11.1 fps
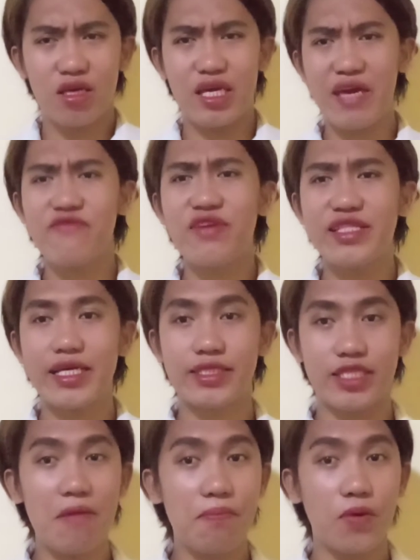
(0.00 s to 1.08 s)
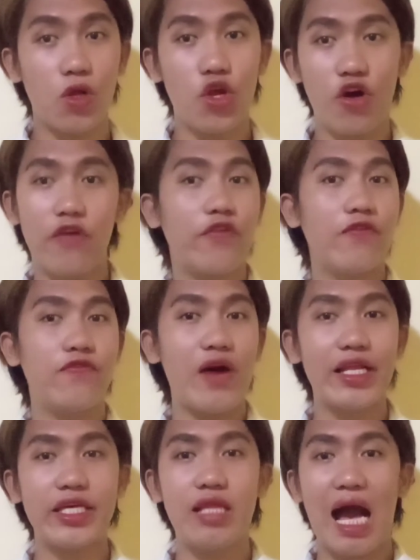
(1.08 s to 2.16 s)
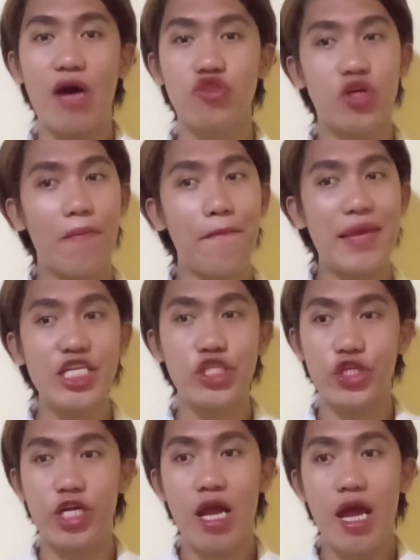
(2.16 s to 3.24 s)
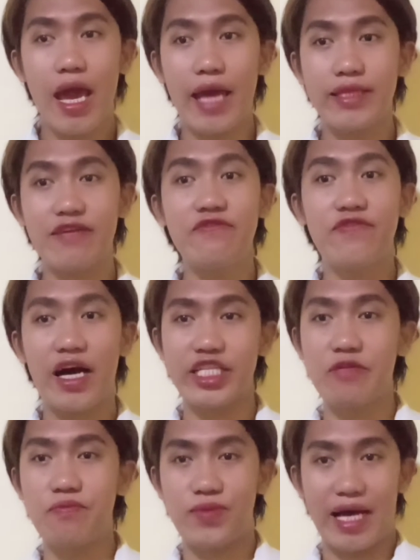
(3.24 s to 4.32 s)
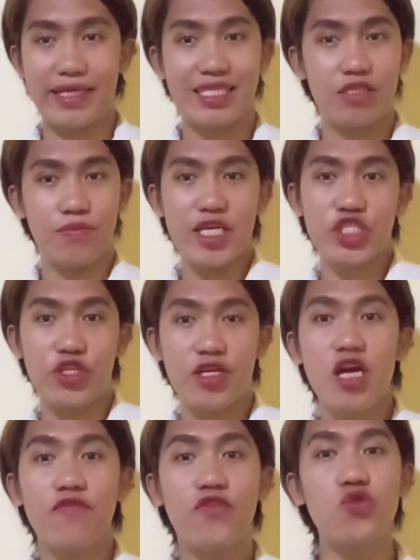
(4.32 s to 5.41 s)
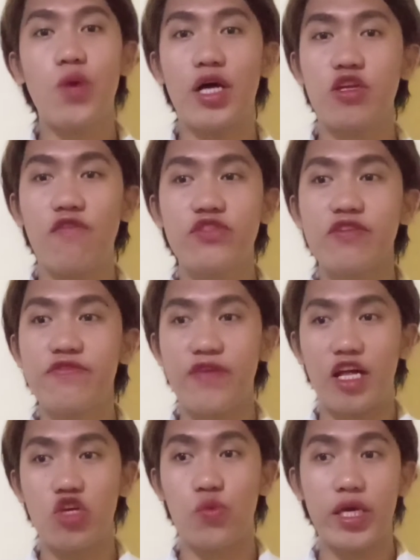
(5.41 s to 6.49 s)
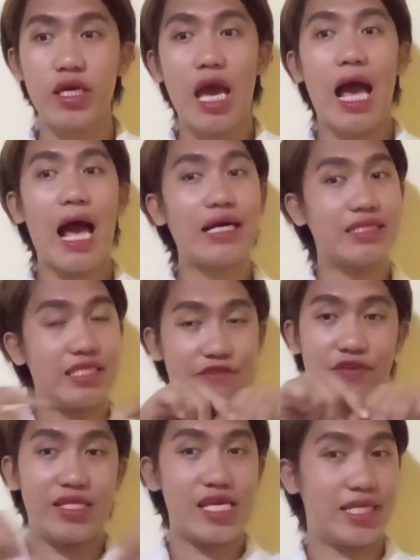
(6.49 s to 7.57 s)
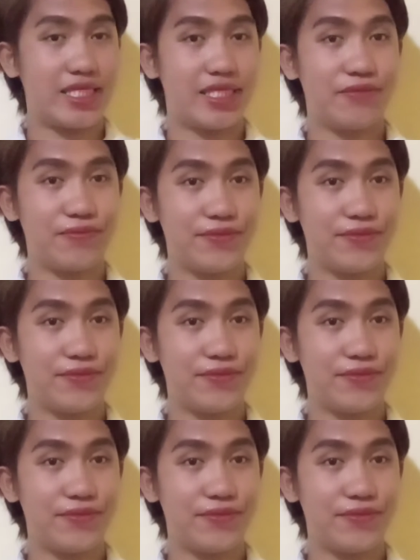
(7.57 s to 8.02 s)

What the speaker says: Give an example of a valid outcome measure and a valid process measure for one of the following activities.